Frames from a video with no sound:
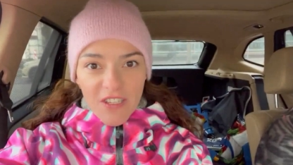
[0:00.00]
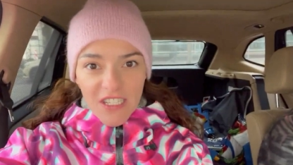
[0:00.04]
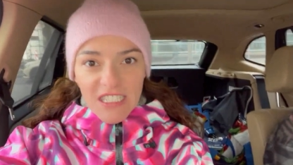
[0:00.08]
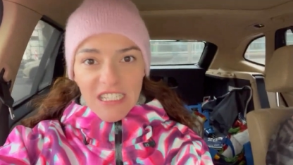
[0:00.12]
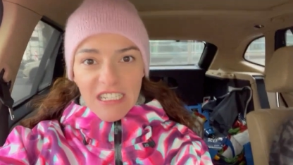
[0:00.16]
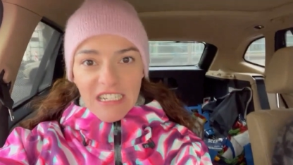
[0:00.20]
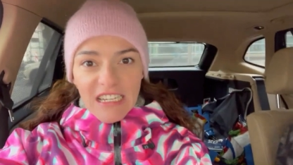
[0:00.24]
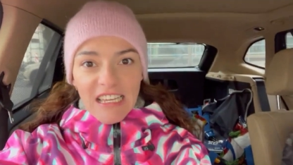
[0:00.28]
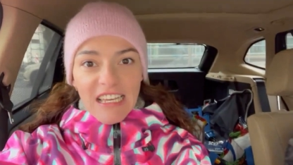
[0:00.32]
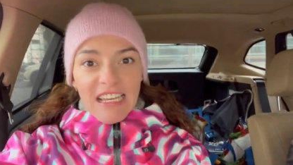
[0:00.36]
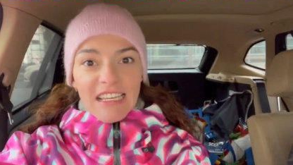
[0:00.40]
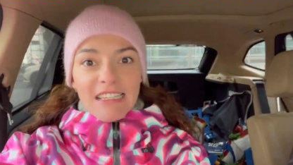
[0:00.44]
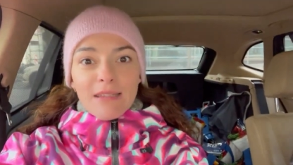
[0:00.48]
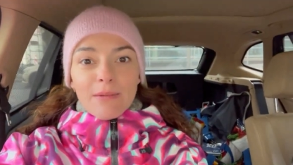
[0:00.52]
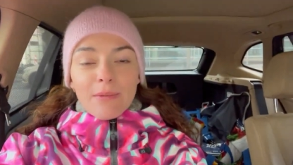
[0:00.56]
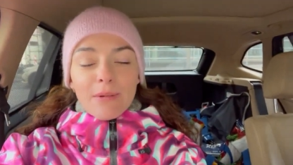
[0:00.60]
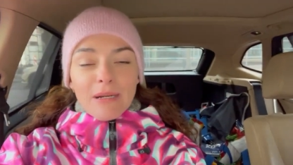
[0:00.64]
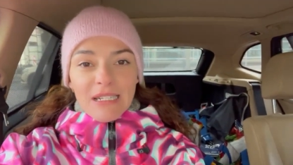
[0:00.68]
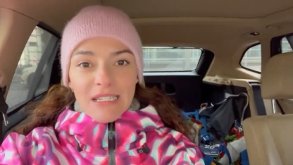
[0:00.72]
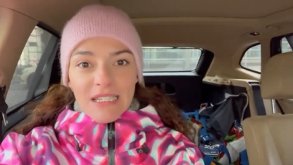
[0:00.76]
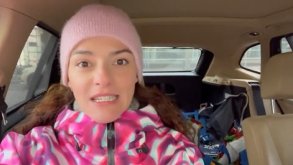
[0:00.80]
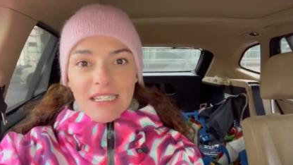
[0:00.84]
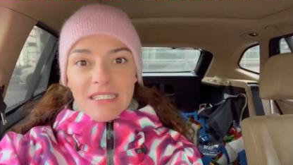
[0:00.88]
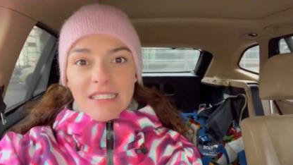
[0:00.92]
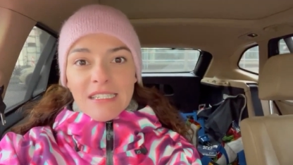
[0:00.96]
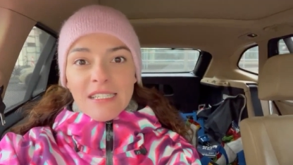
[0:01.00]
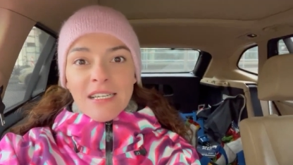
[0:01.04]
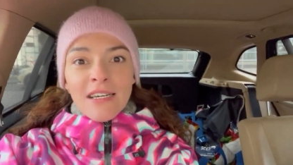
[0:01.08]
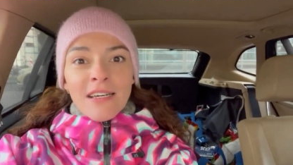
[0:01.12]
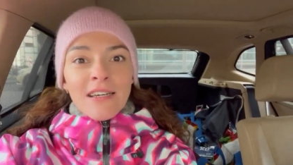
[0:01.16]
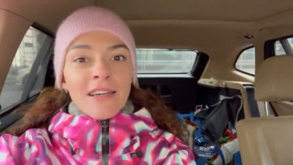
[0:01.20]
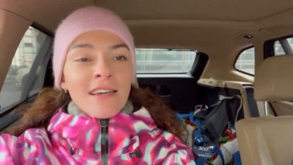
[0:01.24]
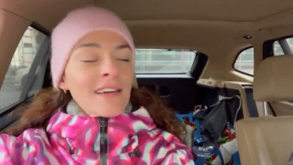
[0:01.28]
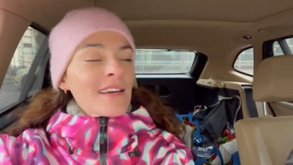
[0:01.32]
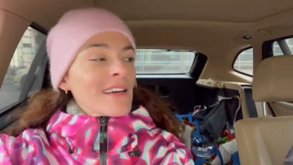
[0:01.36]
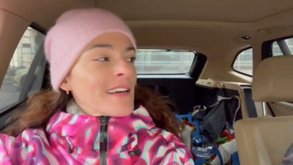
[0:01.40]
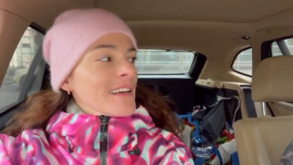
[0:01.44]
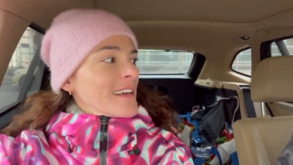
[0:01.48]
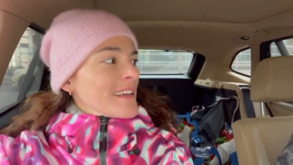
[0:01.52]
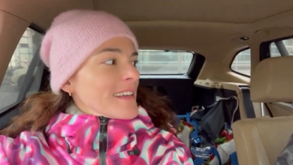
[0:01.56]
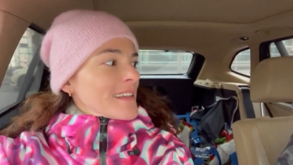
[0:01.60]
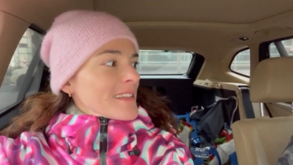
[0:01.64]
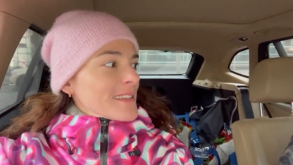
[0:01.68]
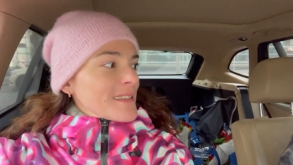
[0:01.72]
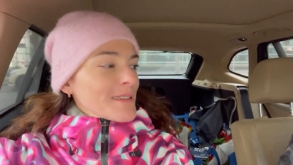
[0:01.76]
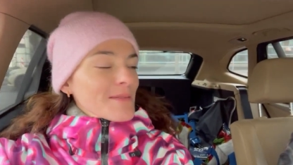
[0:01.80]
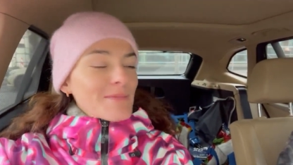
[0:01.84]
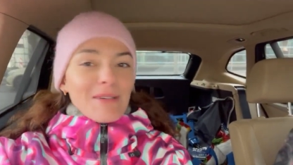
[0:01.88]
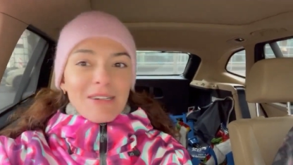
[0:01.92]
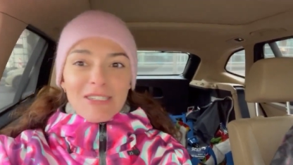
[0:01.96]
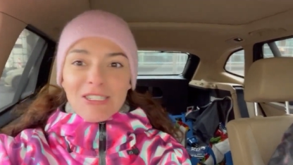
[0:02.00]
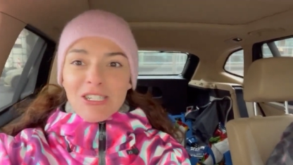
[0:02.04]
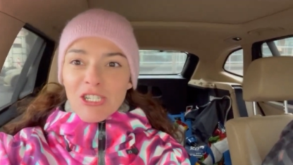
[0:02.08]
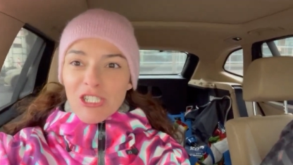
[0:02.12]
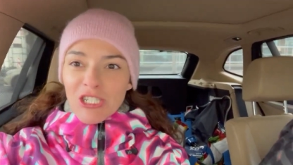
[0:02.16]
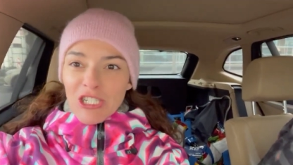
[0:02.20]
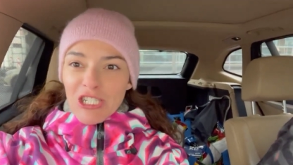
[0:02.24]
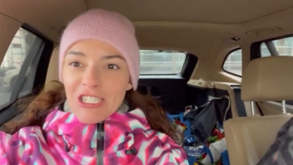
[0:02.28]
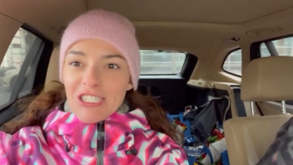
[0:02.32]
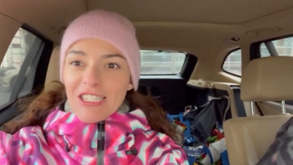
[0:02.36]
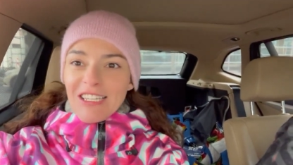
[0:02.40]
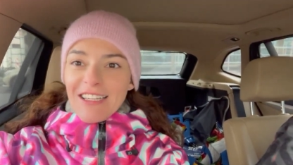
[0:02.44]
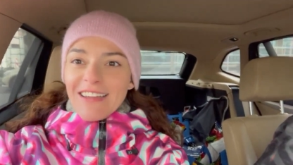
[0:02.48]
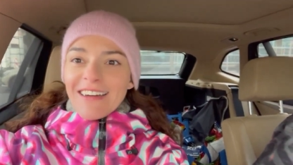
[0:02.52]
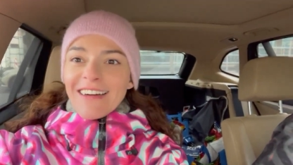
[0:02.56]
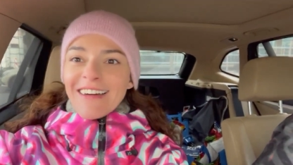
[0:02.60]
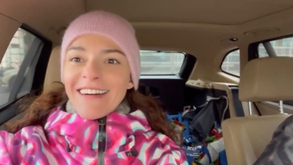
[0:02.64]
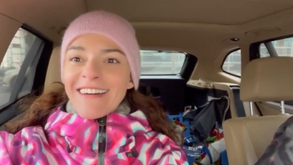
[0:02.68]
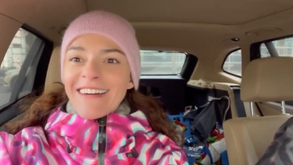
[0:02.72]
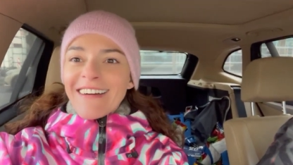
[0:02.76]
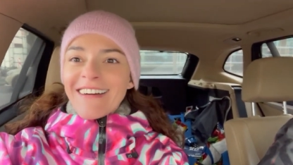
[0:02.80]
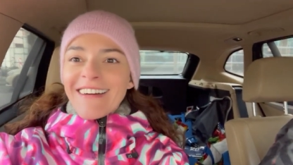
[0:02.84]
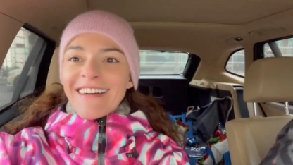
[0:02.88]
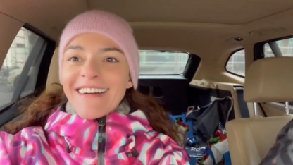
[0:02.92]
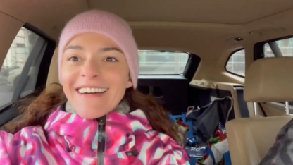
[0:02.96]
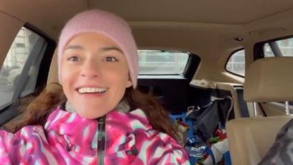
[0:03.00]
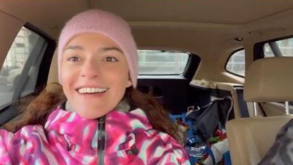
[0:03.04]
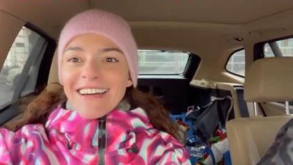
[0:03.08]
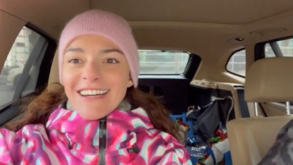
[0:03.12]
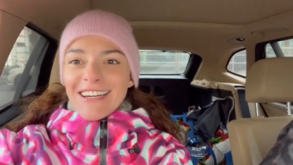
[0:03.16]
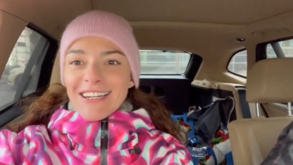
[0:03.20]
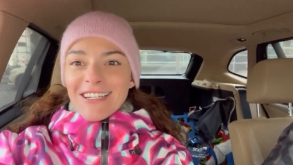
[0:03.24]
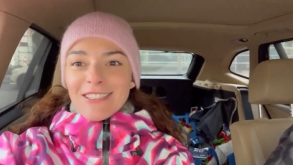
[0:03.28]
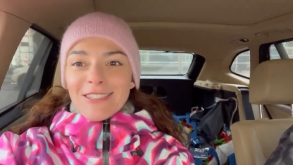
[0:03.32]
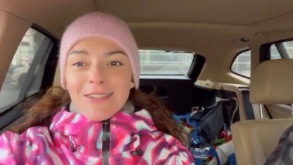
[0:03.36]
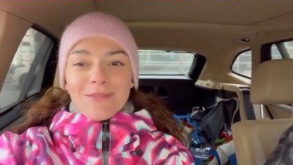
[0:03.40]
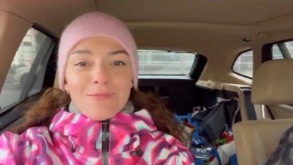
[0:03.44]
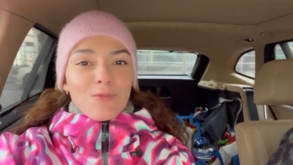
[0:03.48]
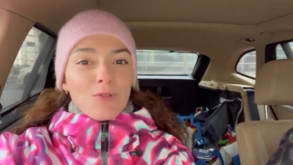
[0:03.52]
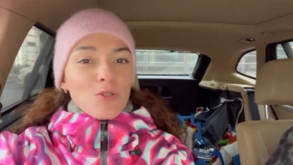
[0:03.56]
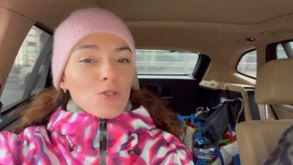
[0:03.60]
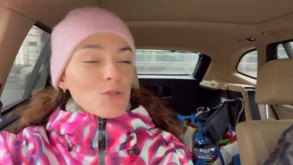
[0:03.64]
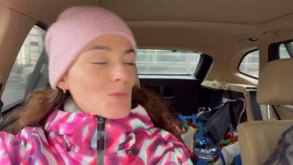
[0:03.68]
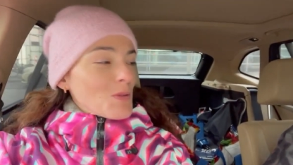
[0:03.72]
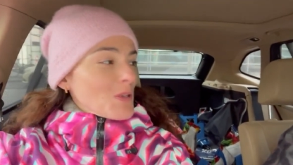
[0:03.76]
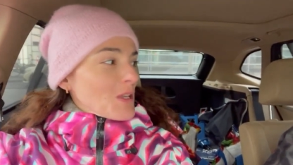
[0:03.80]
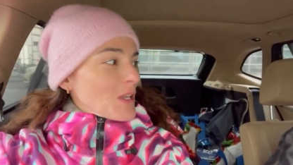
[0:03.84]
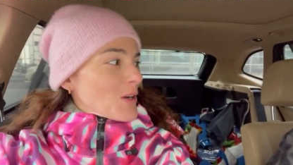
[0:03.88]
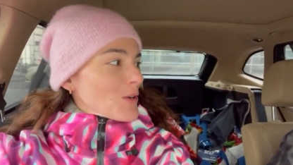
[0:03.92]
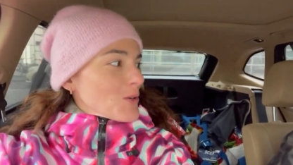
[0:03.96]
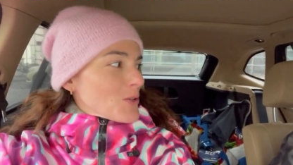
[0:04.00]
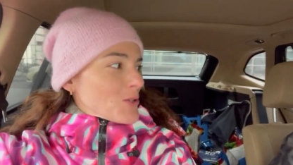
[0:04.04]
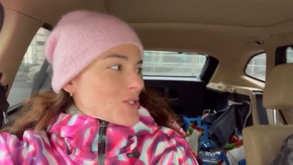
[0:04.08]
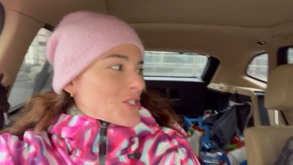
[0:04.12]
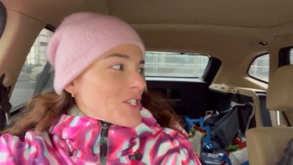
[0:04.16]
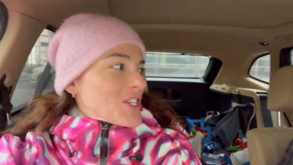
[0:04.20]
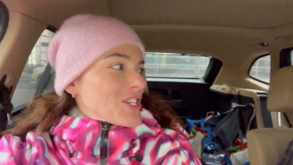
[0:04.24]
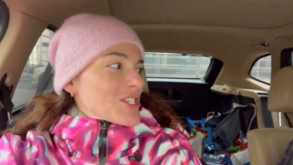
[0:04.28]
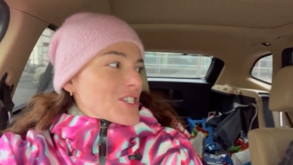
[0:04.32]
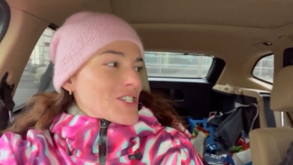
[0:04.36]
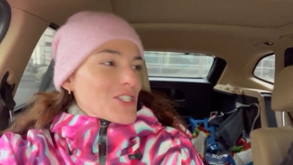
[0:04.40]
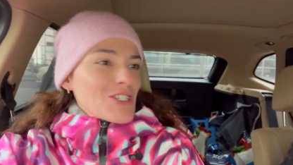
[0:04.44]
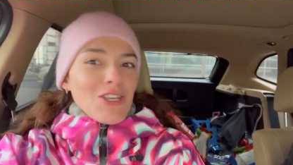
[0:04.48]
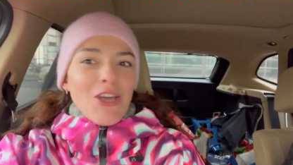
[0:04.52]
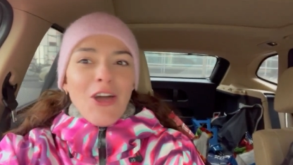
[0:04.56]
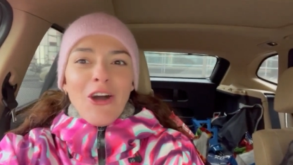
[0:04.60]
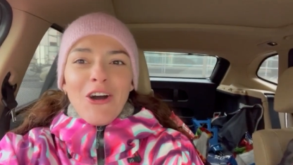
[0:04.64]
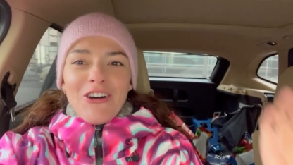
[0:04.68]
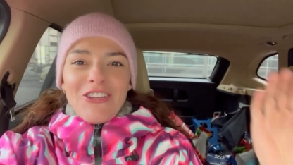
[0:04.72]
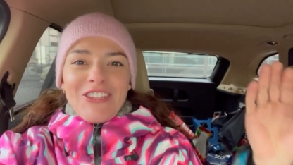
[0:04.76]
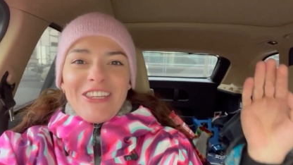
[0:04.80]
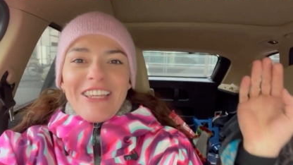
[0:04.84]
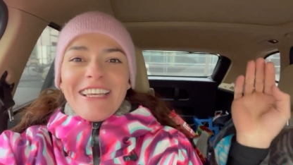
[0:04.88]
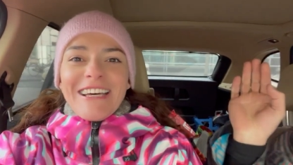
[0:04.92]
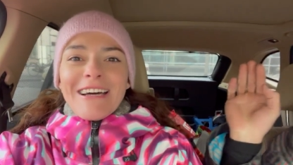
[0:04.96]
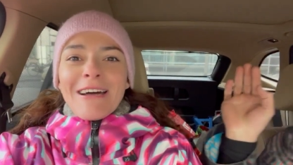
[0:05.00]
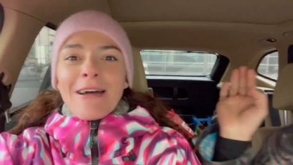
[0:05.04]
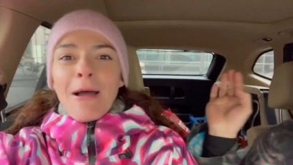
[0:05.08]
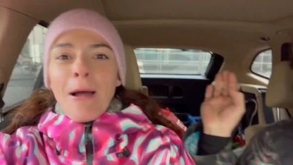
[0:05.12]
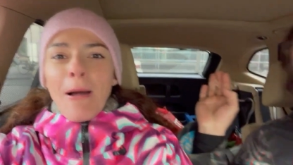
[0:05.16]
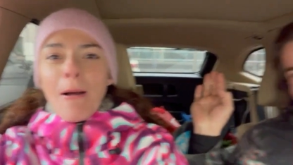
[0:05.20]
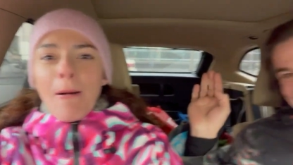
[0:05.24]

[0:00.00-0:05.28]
the speed of the wind, I reach the car where my husband is already waiting